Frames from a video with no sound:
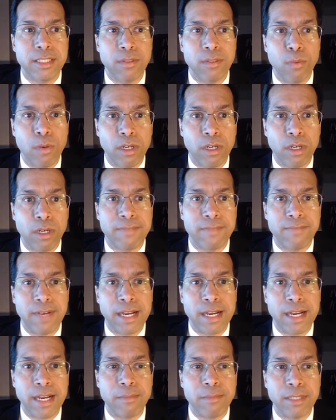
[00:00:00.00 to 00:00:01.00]
work
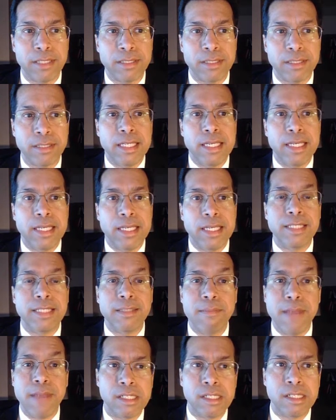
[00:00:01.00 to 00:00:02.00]
environment, and to
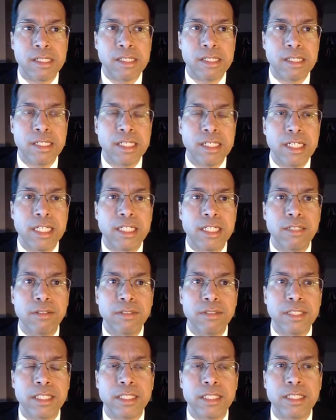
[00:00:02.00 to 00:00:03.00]
maximize the number of
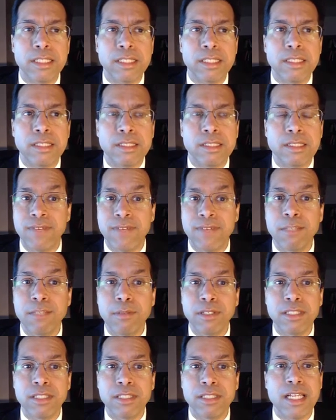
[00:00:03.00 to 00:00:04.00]
providers available
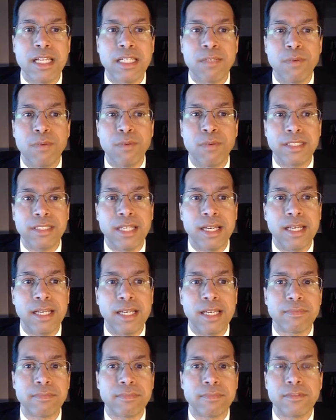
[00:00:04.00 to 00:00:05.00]
at any one time,
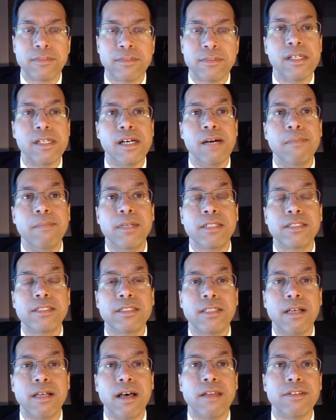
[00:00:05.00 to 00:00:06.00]
amongst other
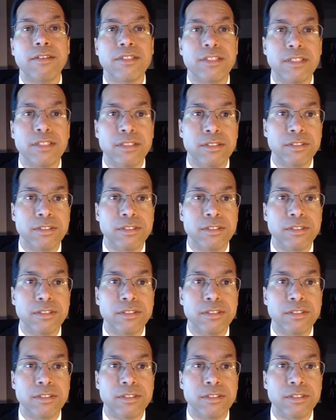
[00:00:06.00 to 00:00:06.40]
solutions.